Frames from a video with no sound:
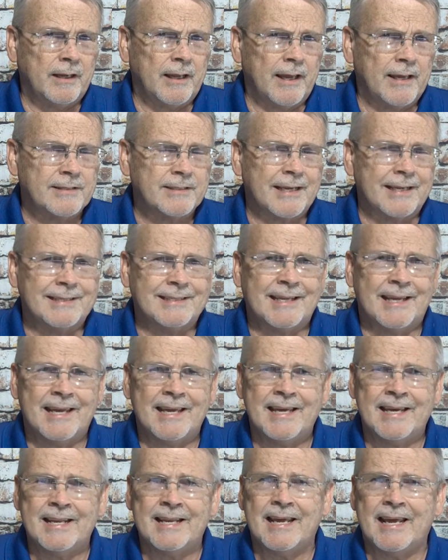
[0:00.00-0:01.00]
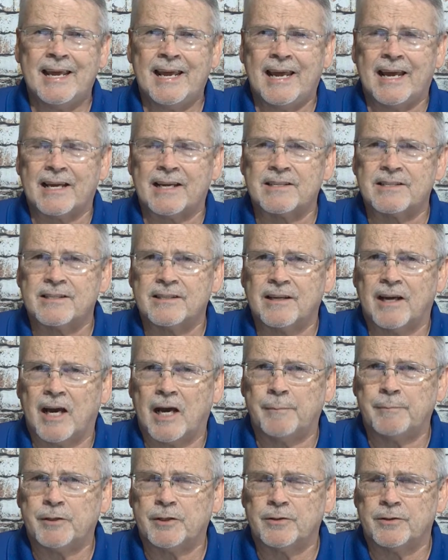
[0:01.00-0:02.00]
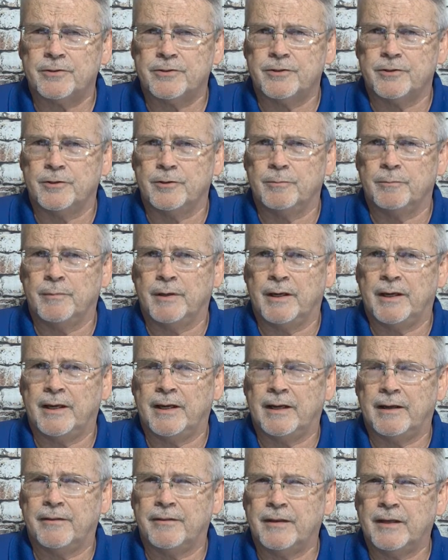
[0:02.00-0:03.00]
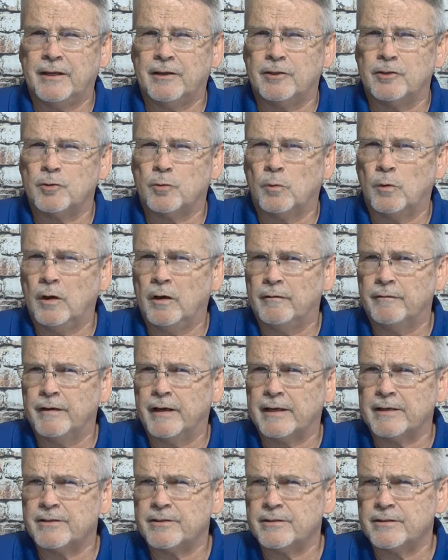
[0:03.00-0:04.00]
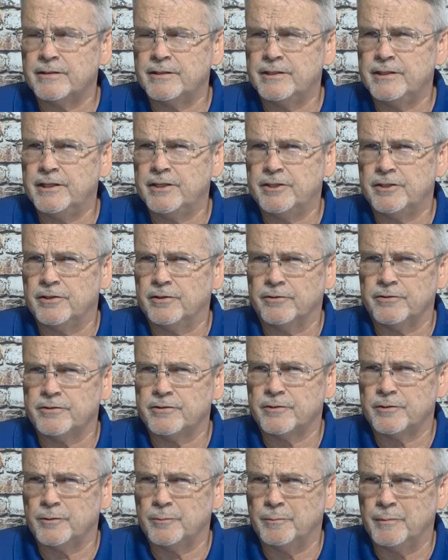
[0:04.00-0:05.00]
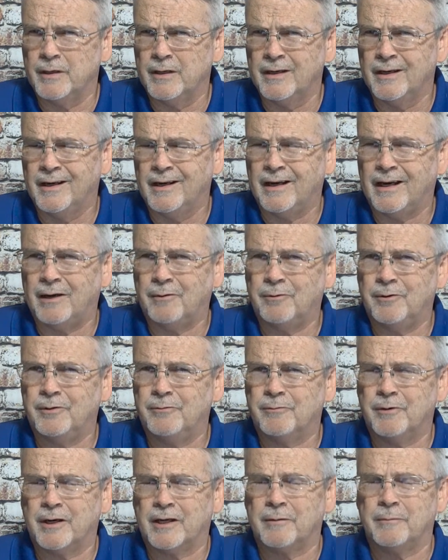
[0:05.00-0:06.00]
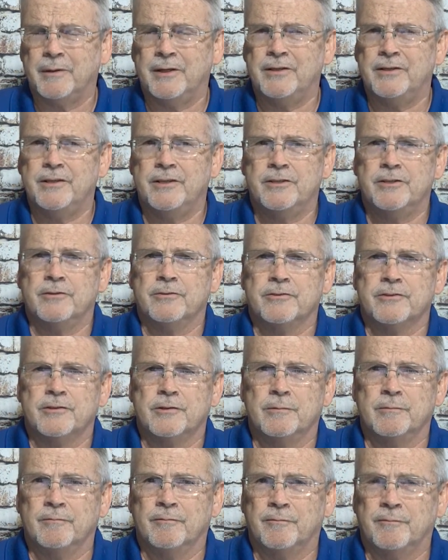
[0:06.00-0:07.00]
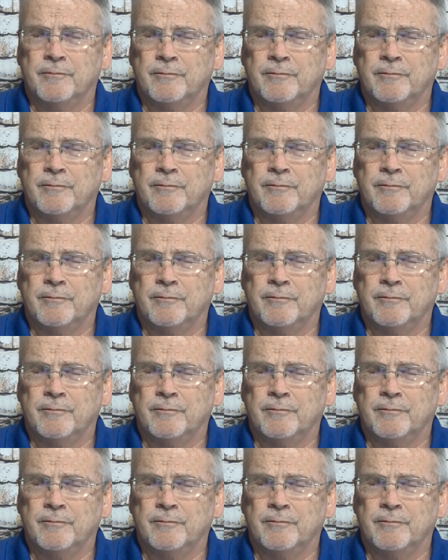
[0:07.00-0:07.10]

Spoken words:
has a 10x optical zoom and I think a 12x digital zoom. I wouldn't recommend digital zoom